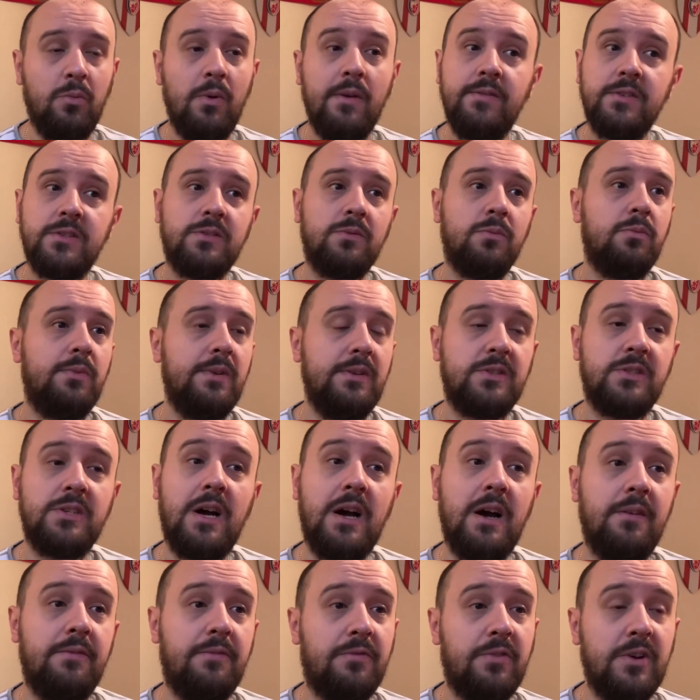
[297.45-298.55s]
We
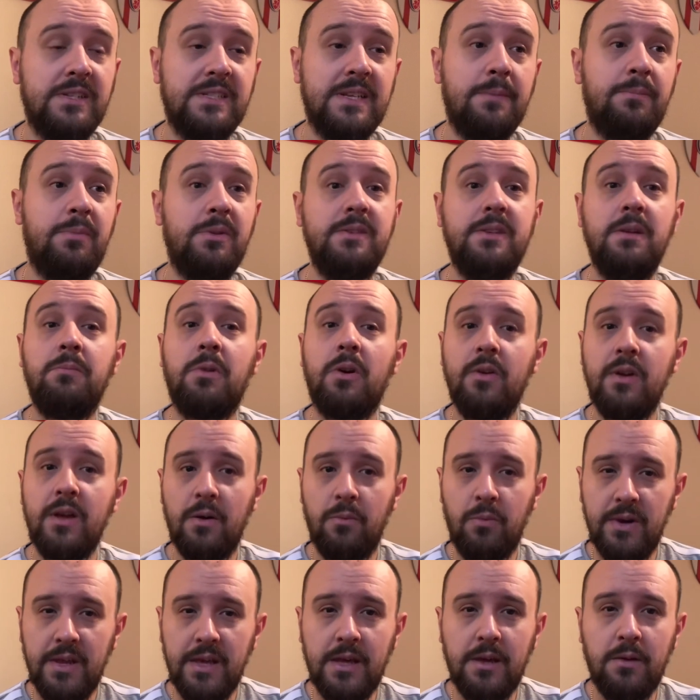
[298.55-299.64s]
saw, for example, Di Maria
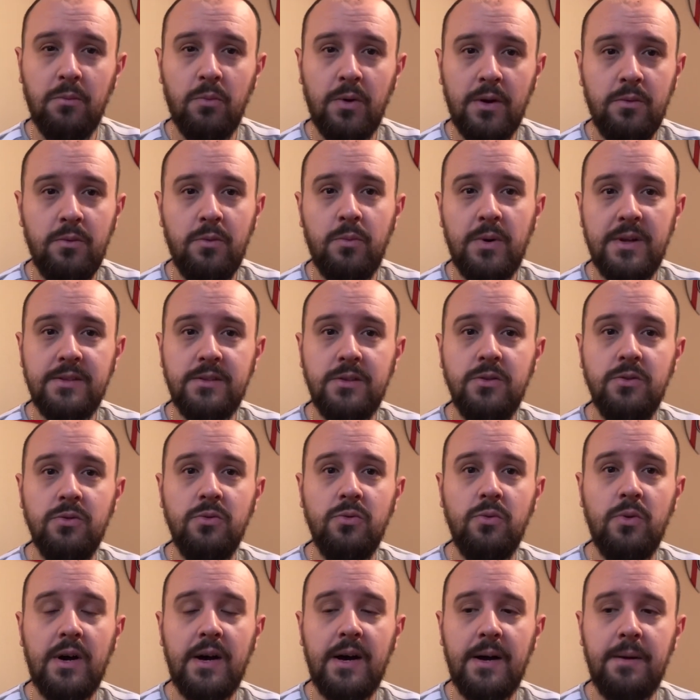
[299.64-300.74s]
when we went
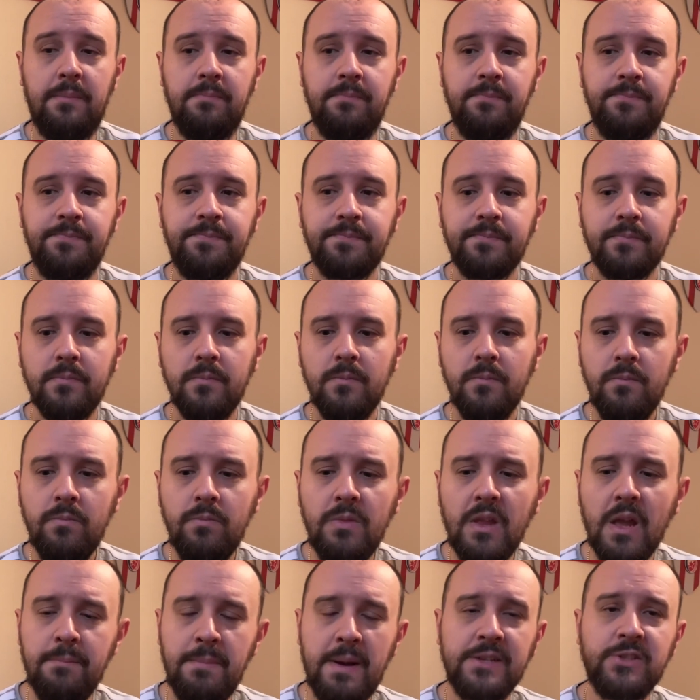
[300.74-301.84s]
to
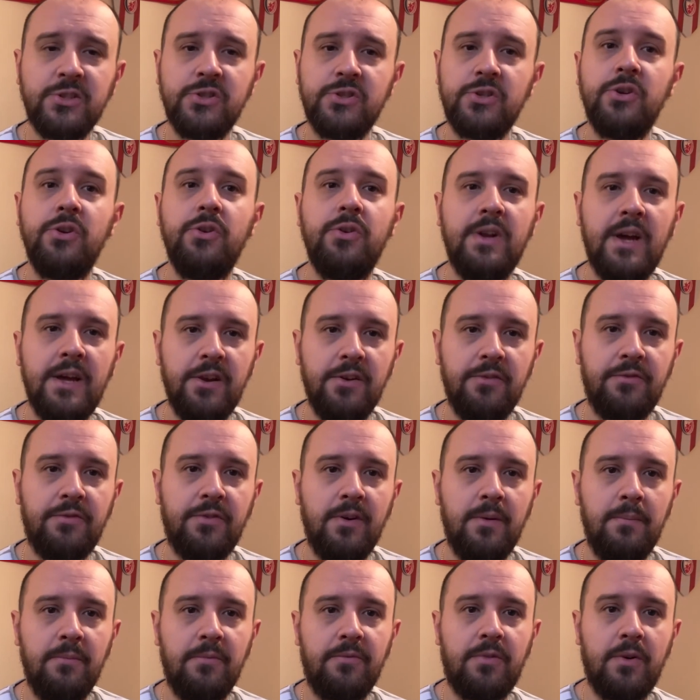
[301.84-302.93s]
Manchester United
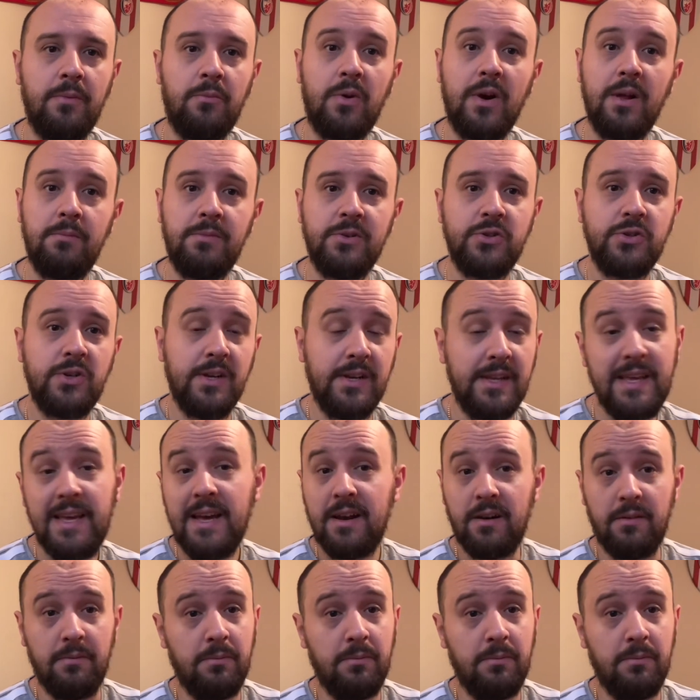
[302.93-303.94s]
from Real Madrid. He had a